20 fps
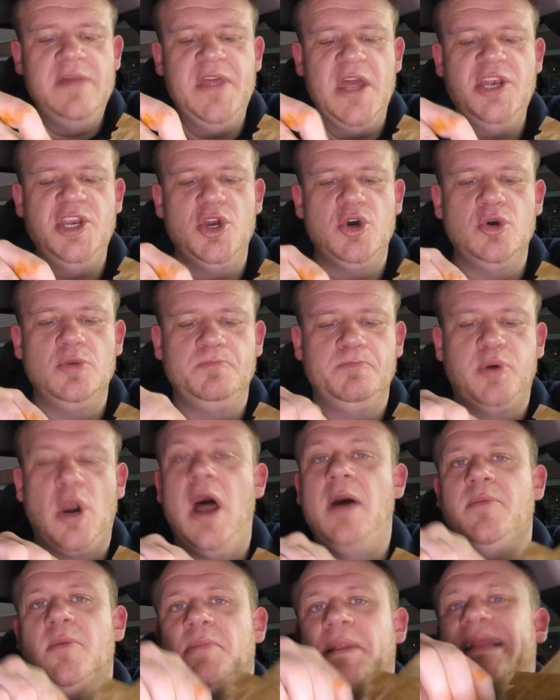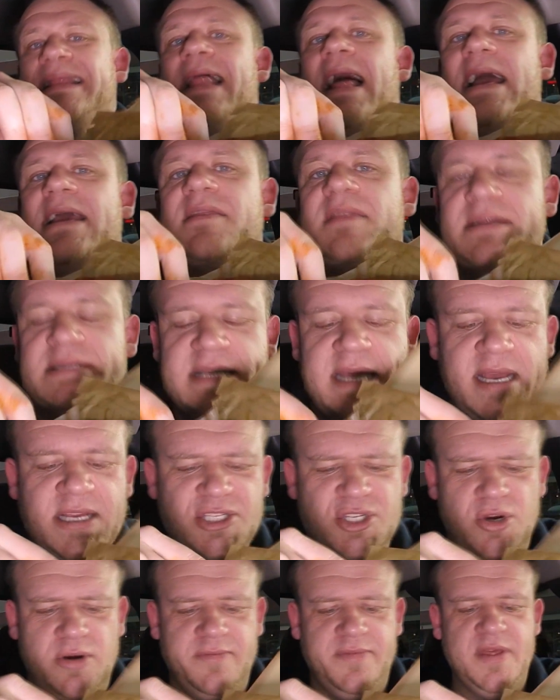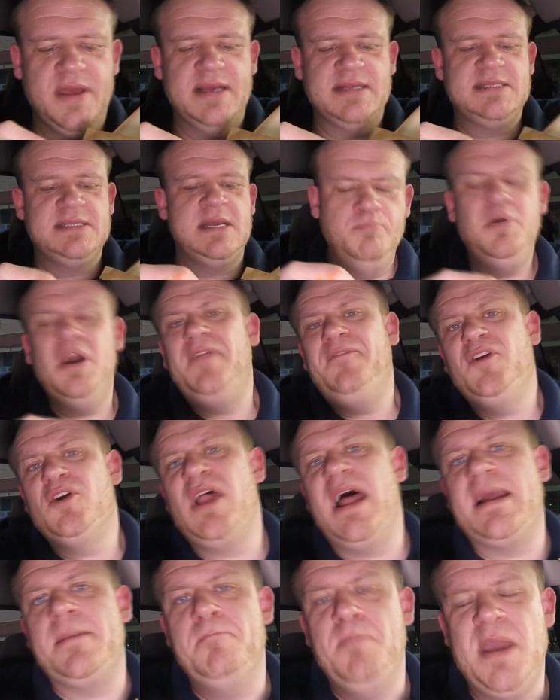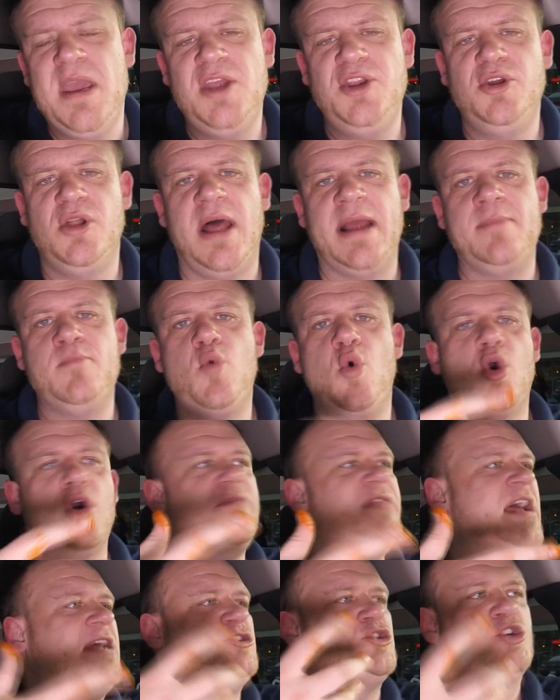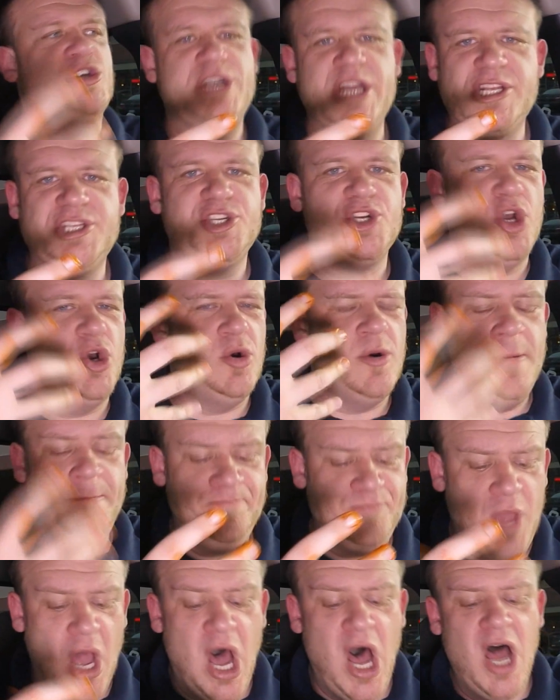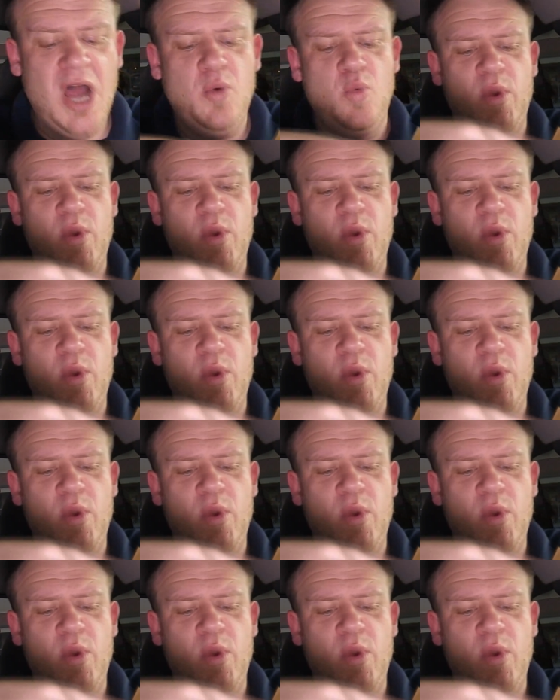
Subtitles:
then you'll probably like the texture of this. But if you're like me and you like more of that traditional hot